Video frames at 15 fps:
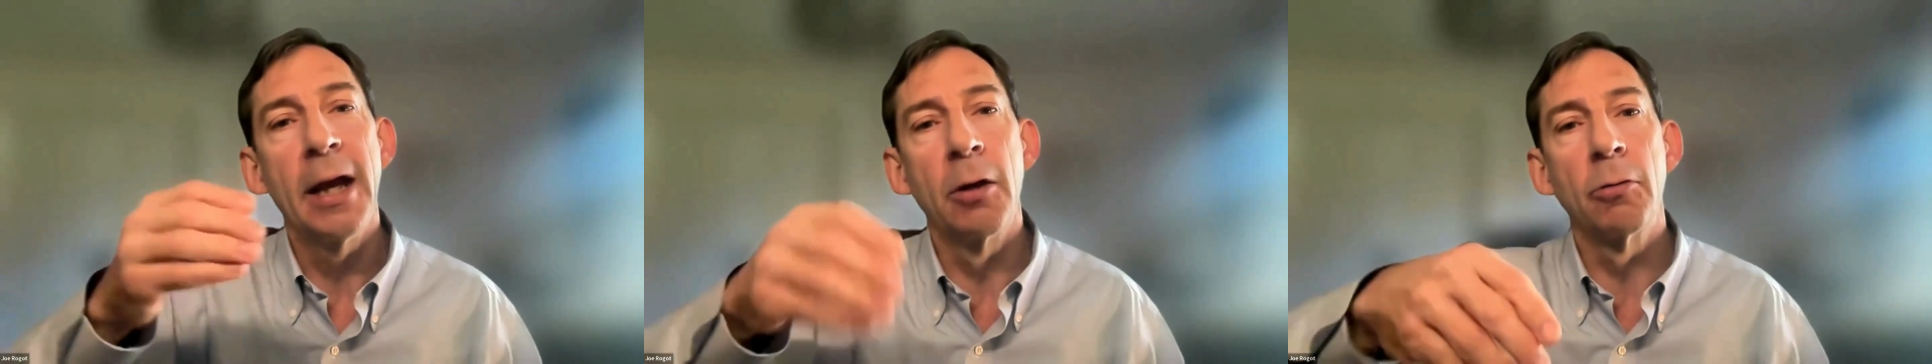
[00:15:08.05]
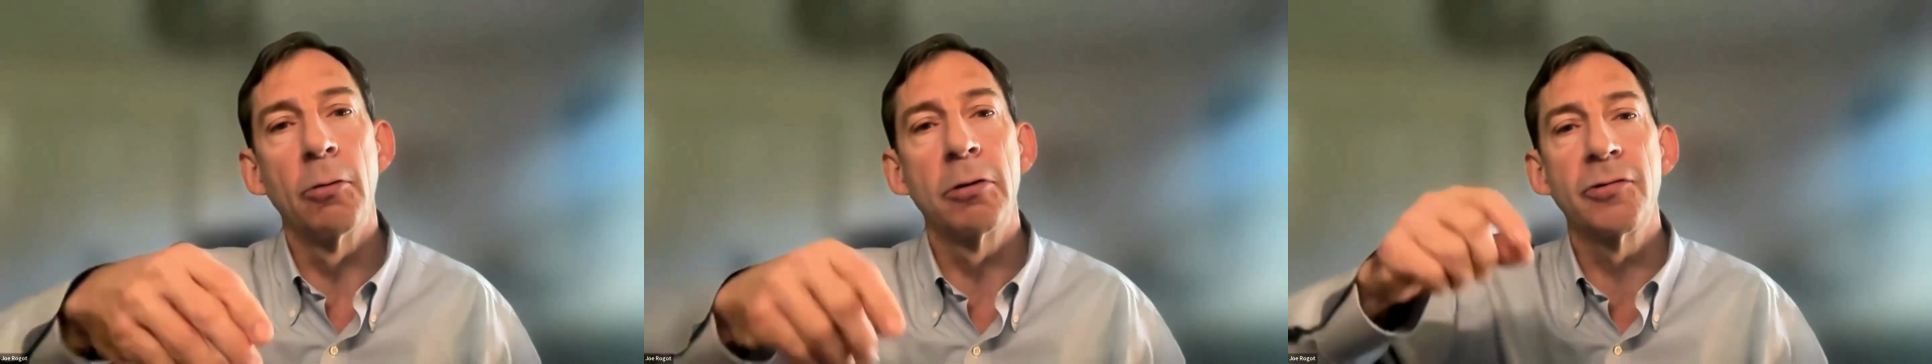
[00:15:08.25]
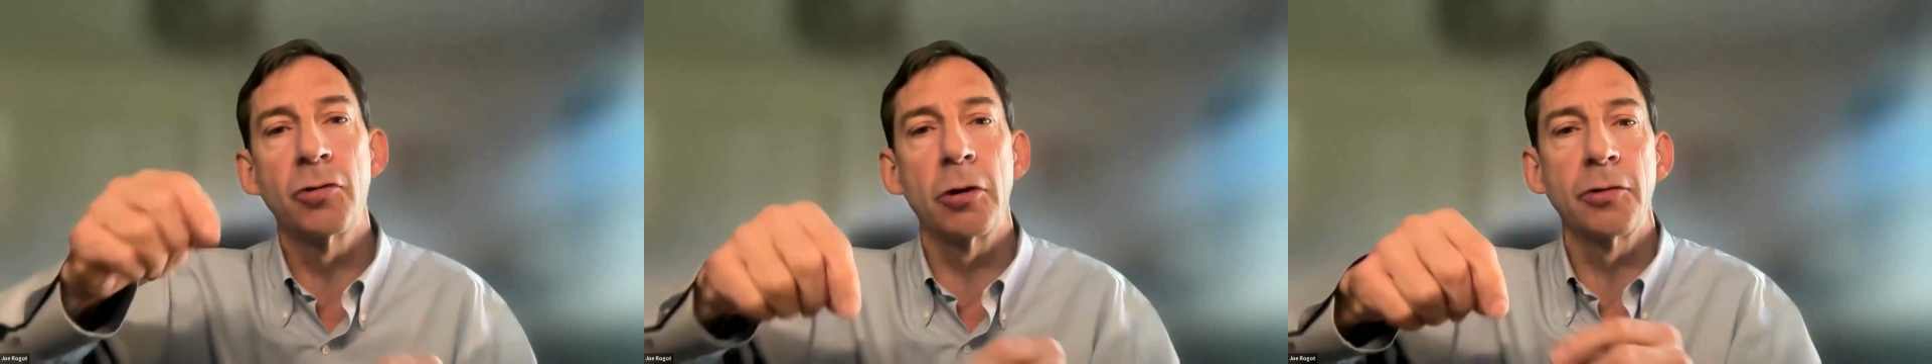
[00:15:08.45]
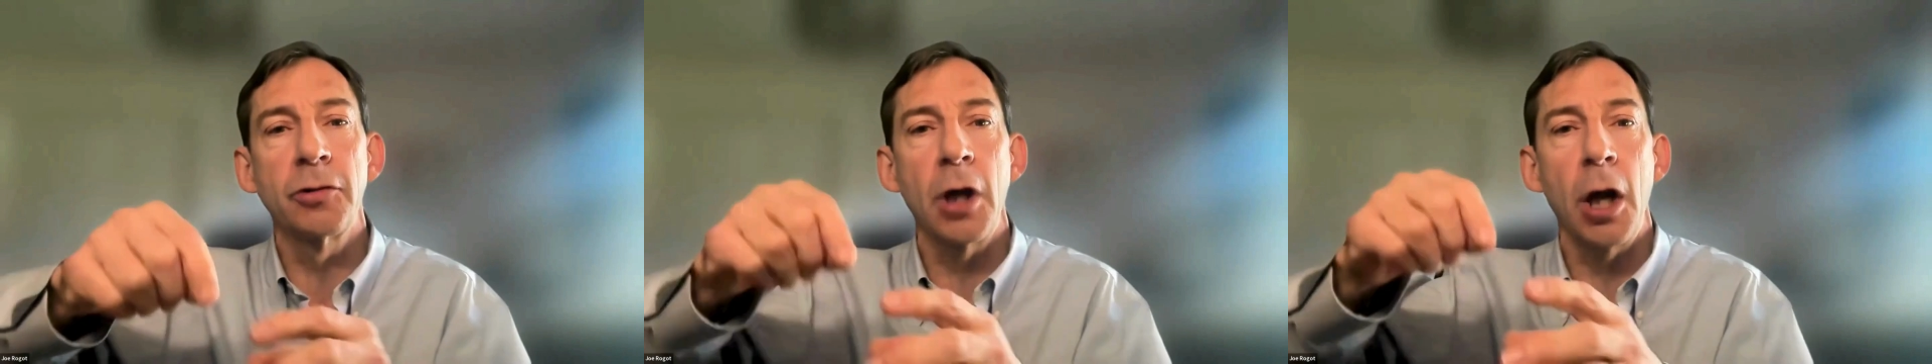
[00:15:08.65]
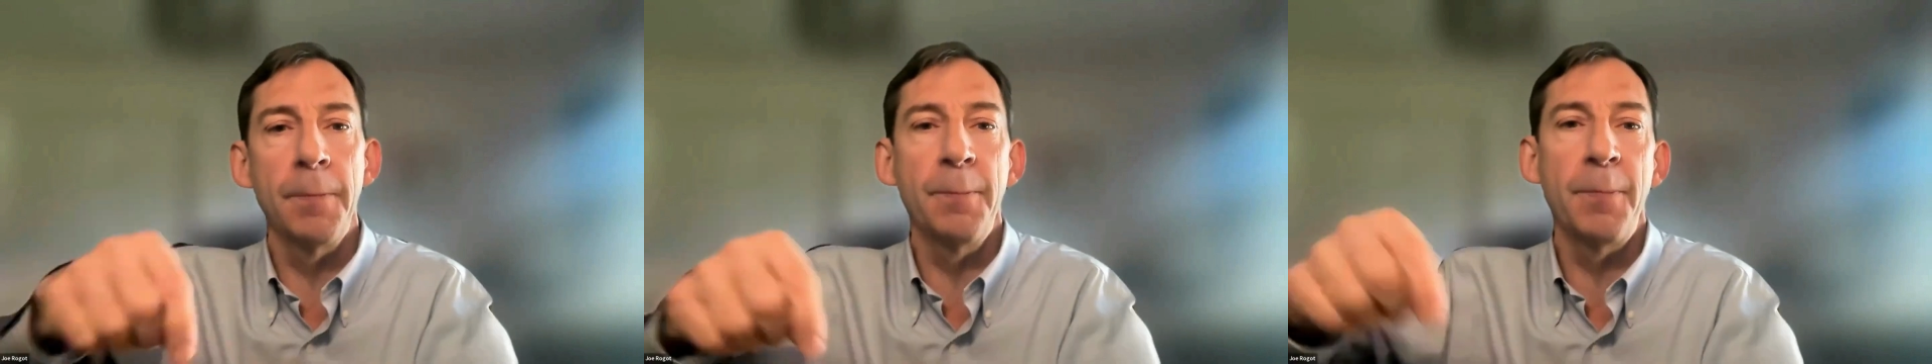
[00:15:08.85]
in order to start
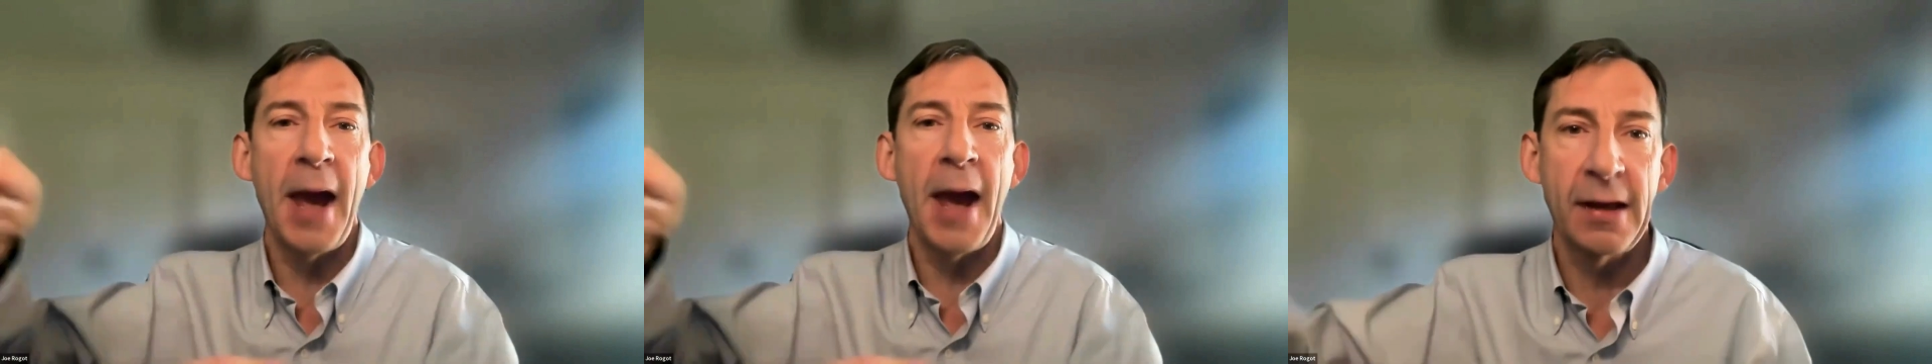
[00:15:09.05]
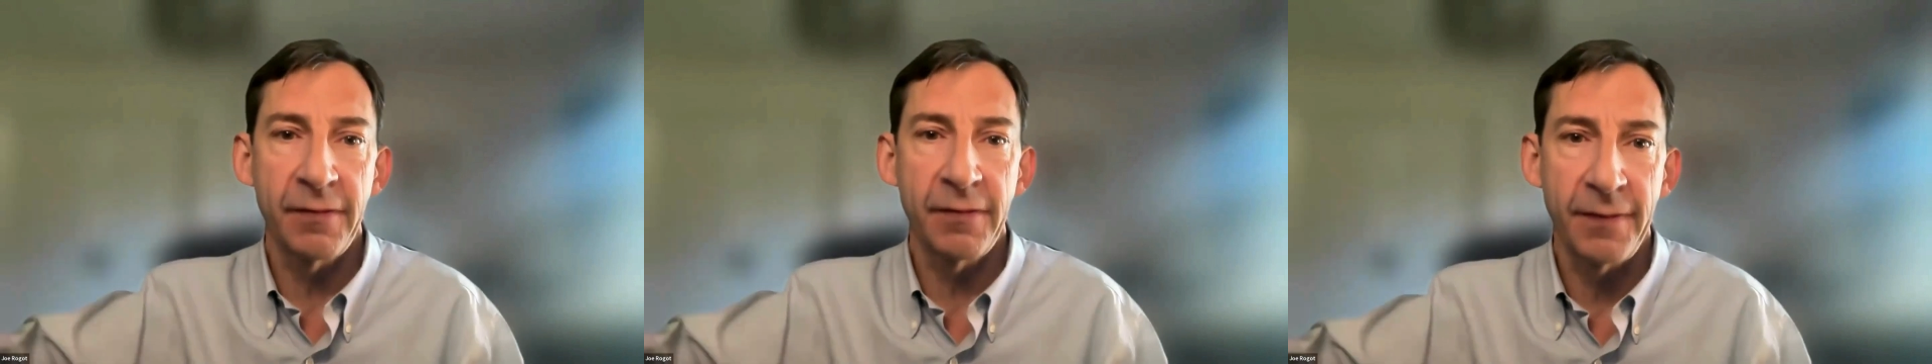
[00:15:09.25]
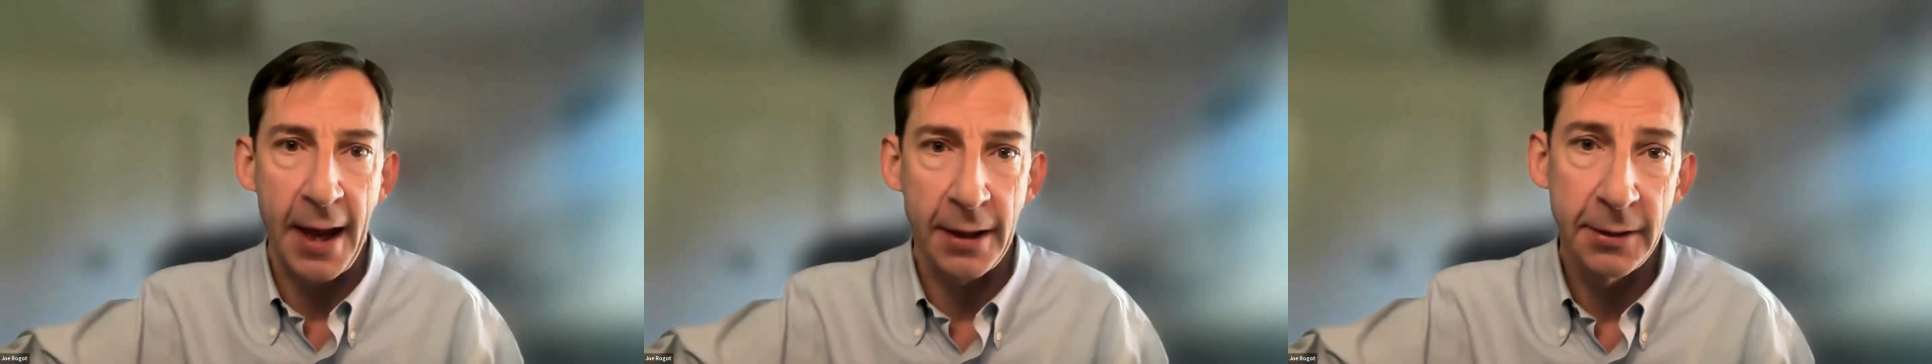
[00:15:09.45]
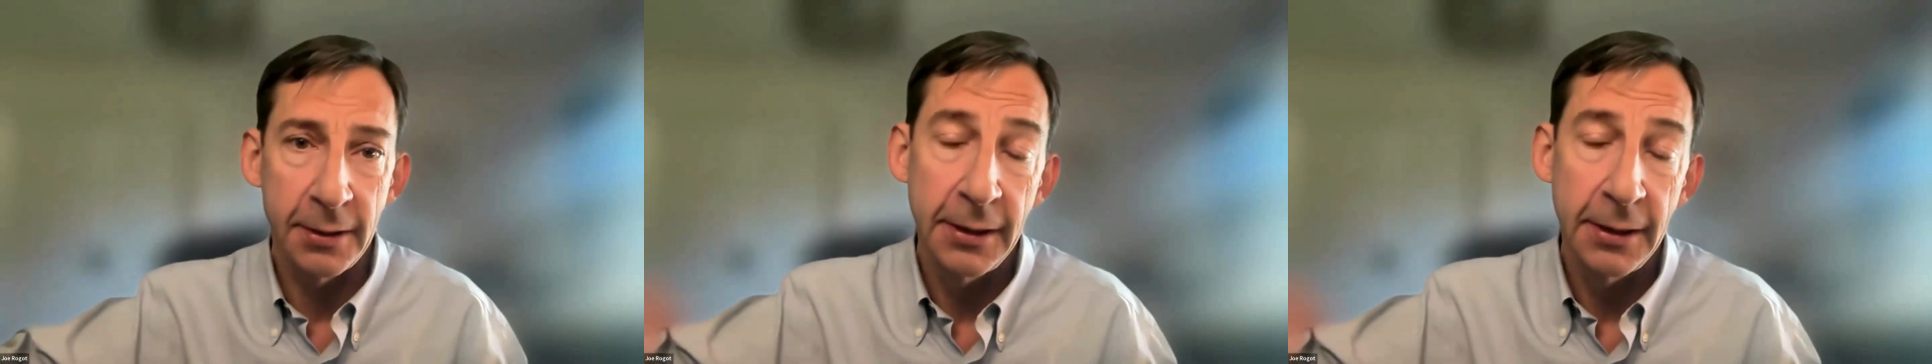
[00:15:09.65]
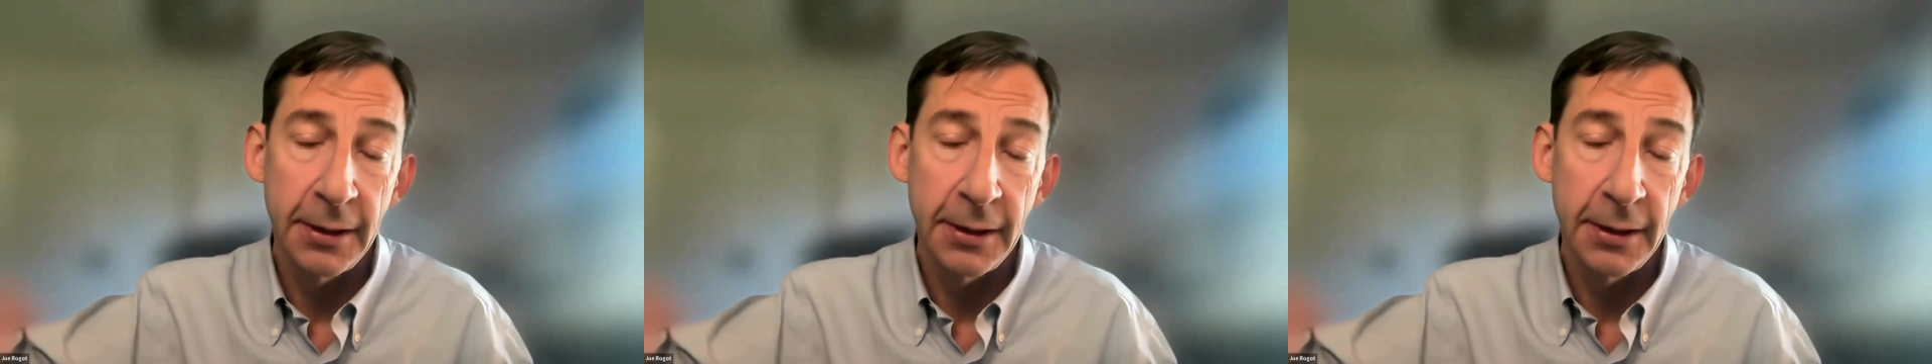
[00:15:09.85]
to unpack that